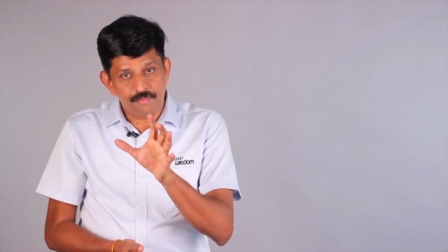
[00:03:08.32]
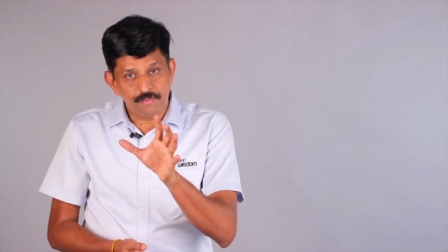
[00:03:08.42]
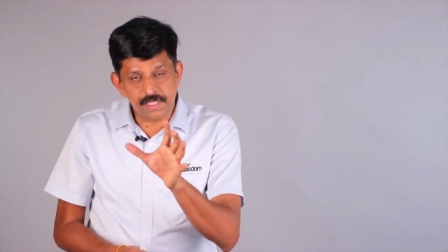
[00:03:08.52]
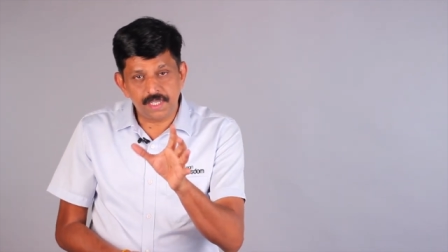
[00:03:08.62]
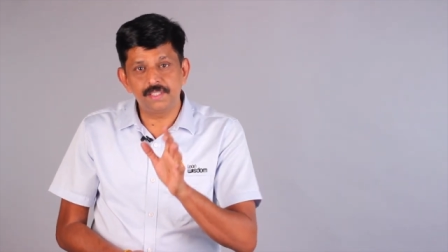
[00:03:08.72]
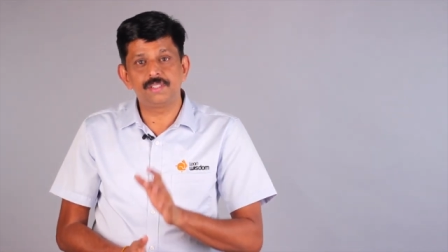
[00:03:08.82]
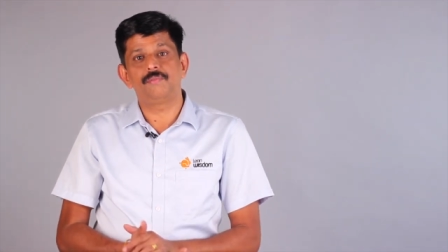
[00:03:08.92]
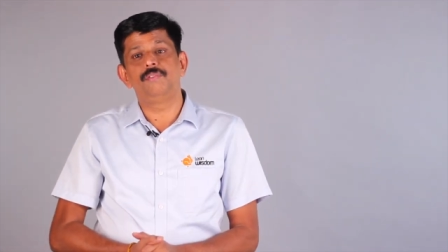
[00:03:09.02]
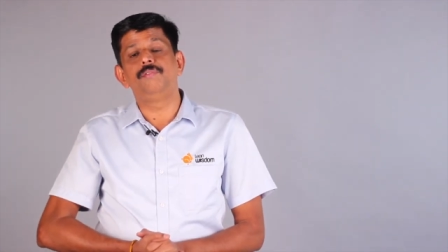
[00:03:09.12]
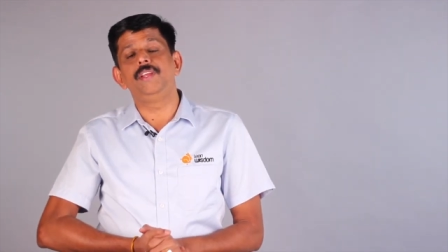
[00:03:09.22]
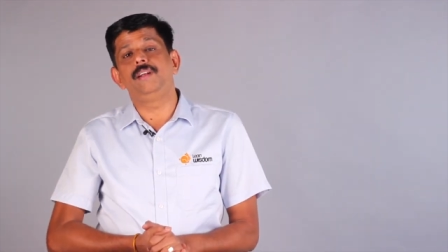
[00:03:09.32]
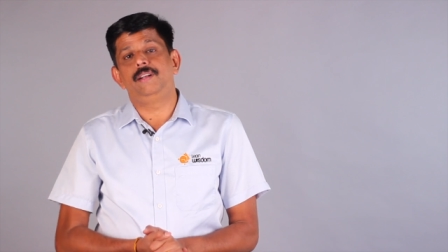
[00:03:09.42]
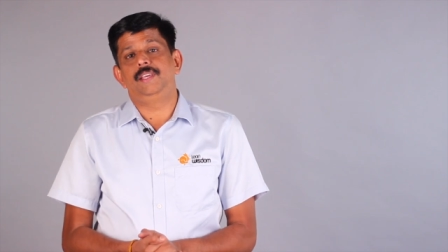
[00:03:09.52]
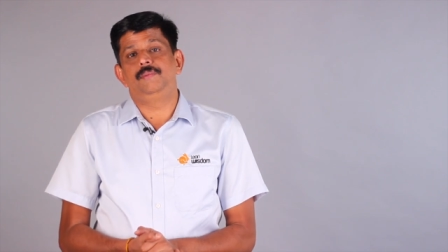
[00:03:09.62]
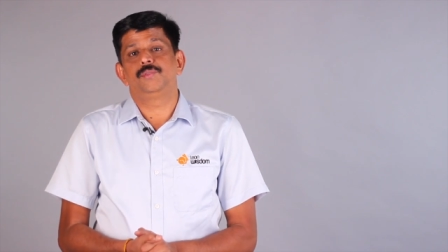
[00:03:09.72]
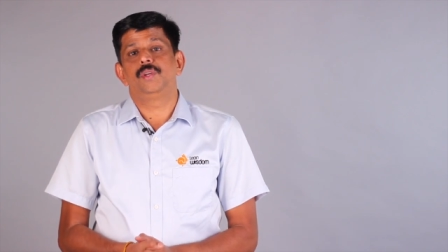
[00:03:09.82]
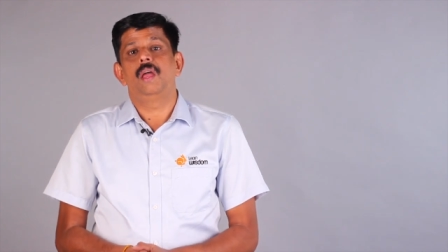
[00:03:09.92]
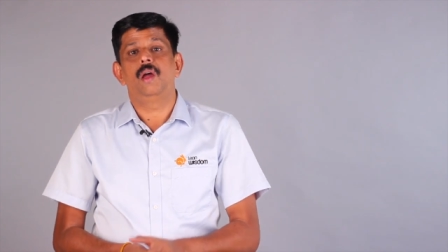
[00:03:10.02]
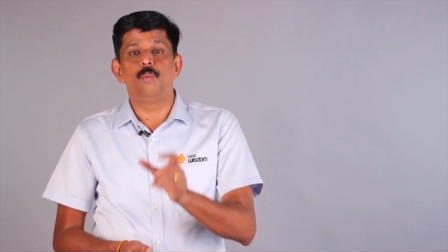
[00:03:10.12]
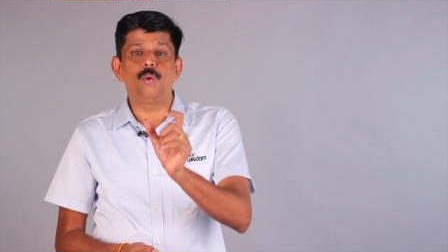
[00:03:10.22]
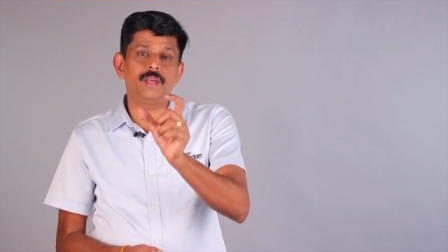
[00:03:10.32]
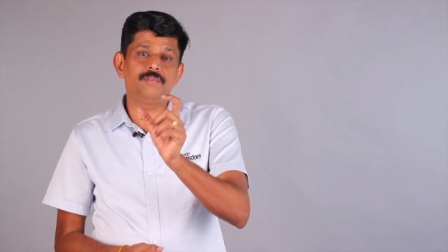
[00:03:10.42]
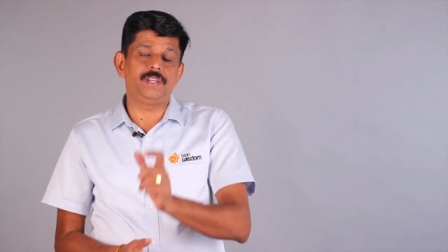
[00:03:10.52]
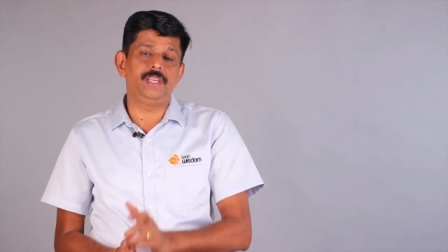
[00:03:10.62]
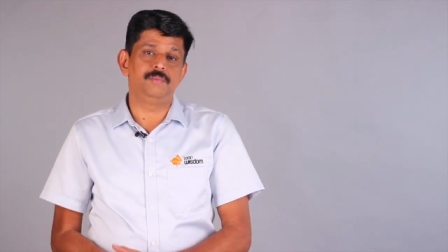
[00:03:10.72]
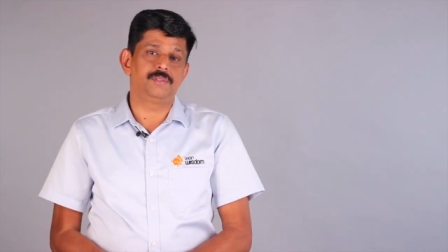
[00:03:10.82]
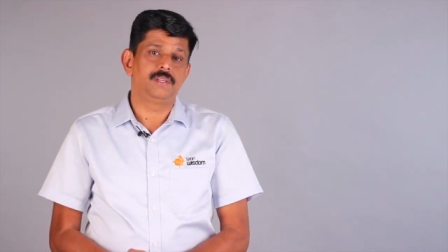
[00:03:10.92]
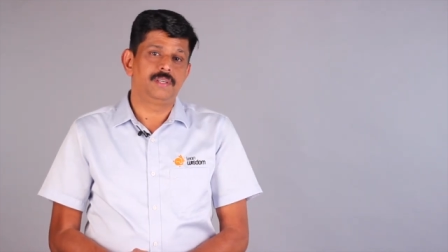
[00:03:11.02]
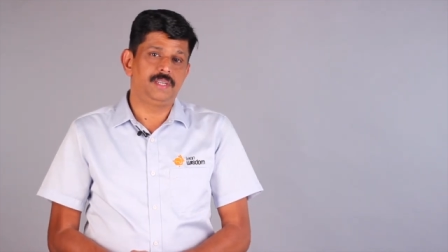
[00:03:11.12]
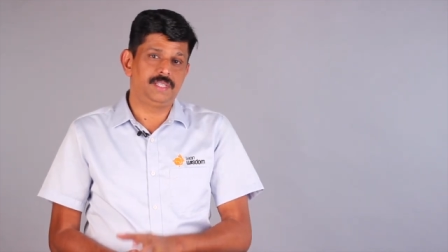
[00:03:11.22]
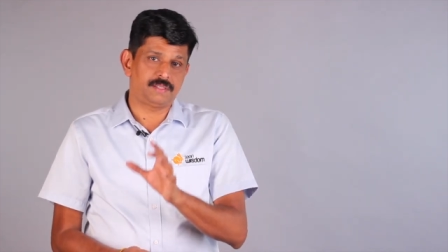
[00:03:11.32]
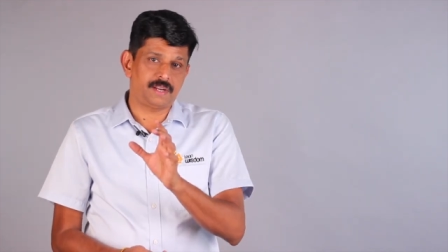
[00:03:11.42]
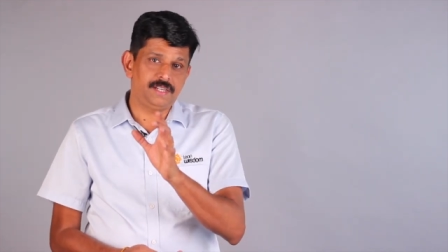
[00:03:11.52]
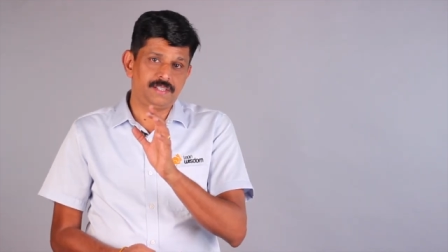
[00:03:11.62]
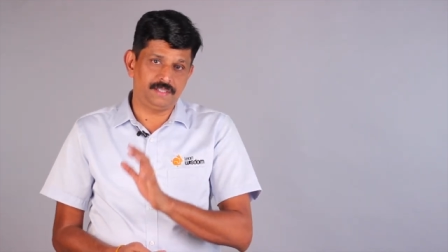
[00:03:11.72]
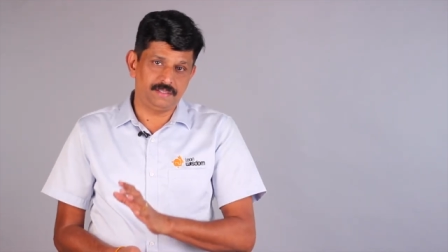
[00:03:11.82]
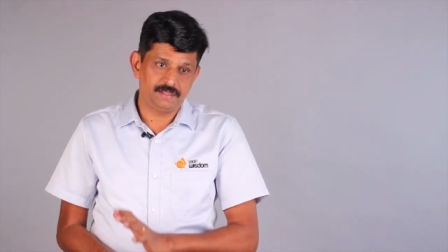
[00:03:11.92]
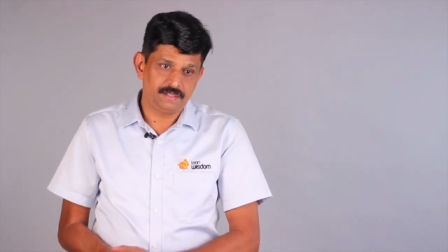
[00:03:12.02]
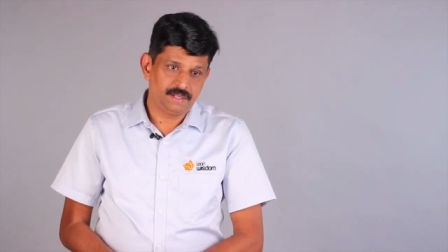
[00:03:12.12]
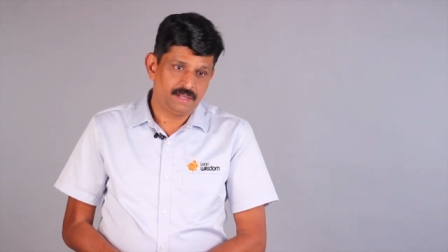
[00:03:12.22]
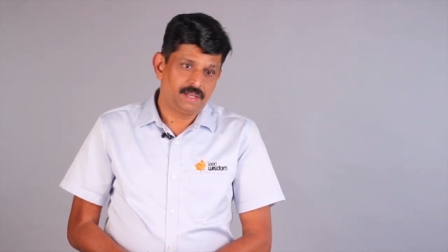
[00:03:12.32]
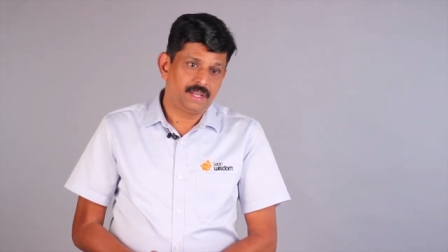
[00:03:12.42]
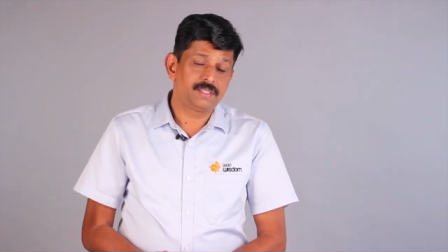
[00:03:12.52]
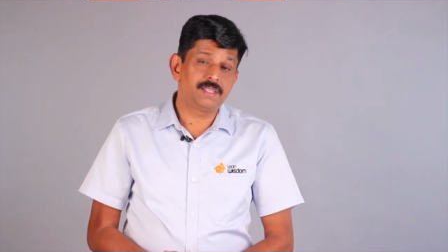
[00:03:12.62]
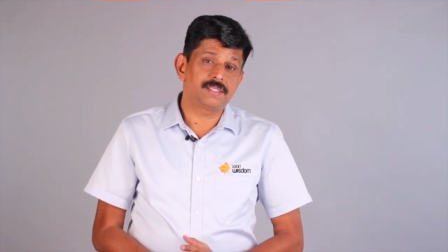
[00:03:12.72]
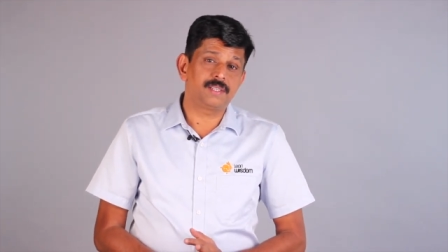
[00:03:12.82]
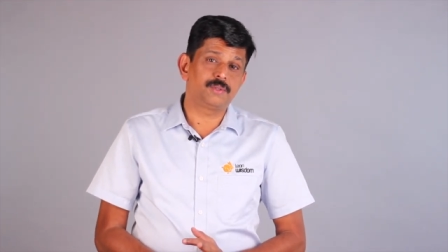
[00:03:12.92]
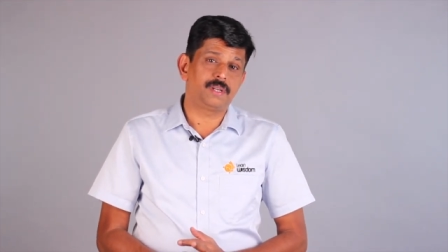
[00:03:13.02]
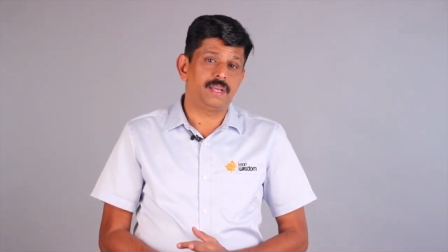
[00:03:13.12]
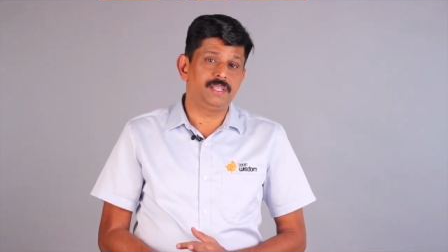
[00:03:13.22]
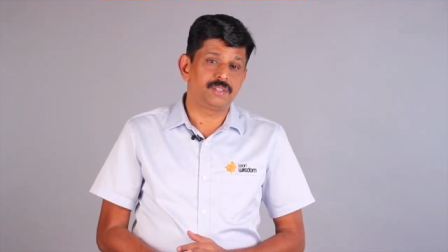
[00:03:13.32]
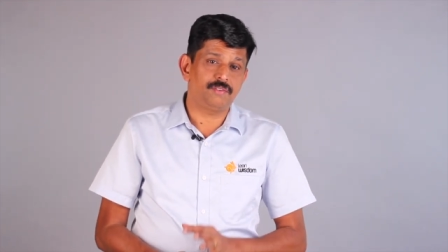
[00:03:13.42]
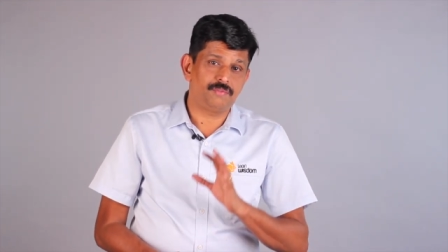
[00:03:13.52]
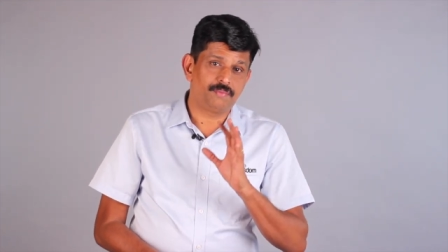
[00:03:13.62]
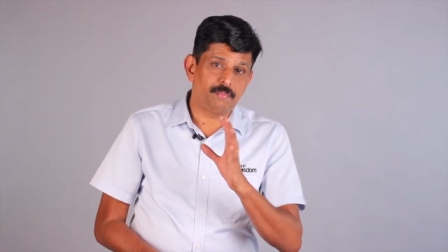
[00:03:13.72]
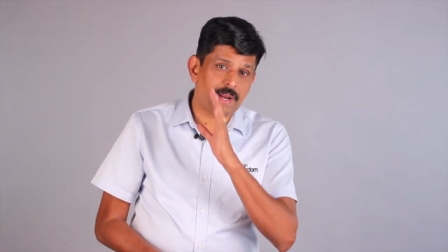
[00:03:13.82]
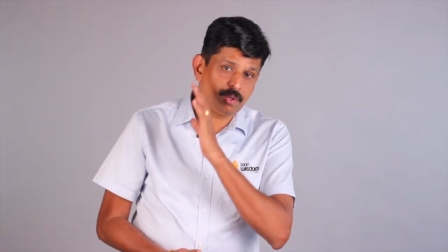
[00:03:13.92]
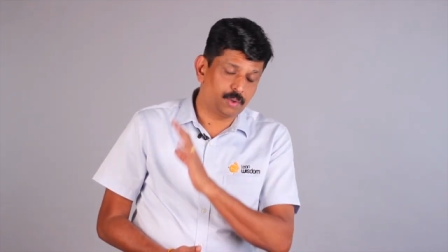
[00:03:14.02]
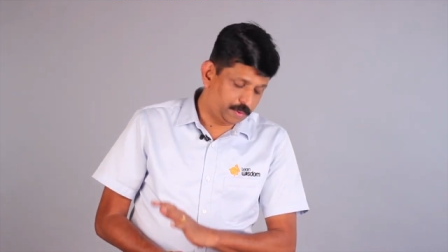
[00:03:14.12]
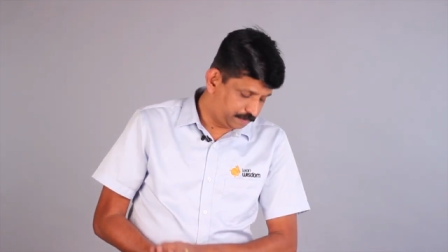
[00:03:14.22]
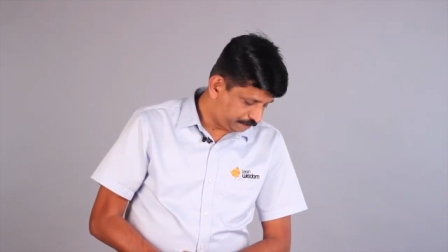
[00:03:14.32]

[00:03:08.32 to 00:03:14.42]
which consists of 15 teams. One of the teams is writing 6,000 lines of bad code